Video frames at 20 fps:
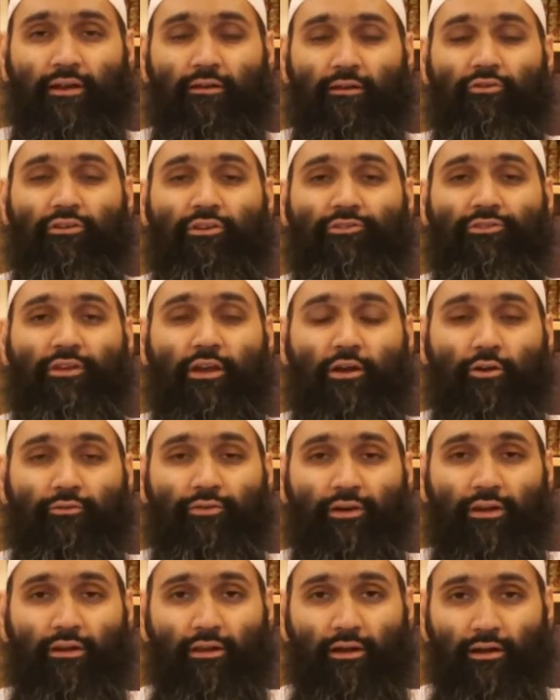for the sake of
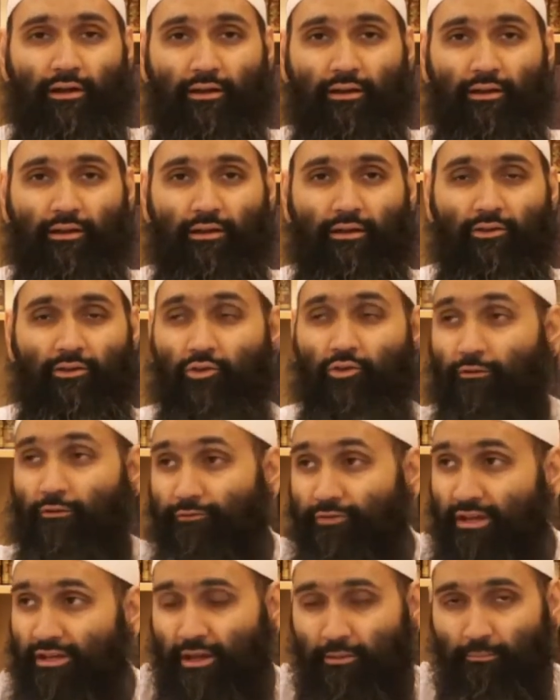Allah. You have
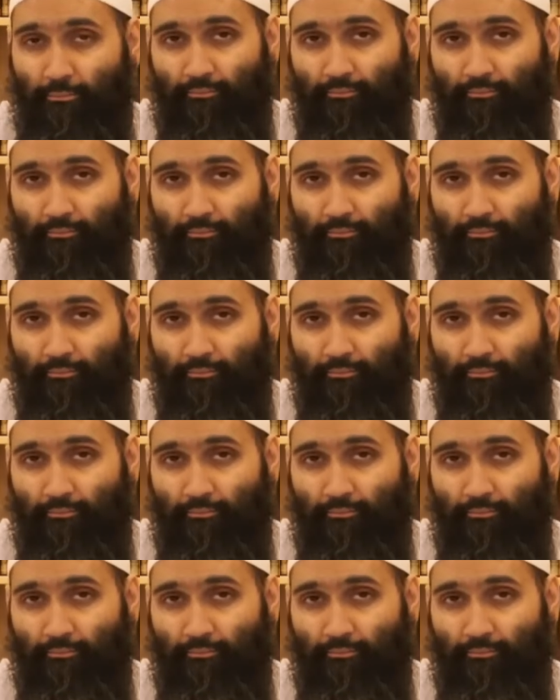freed him.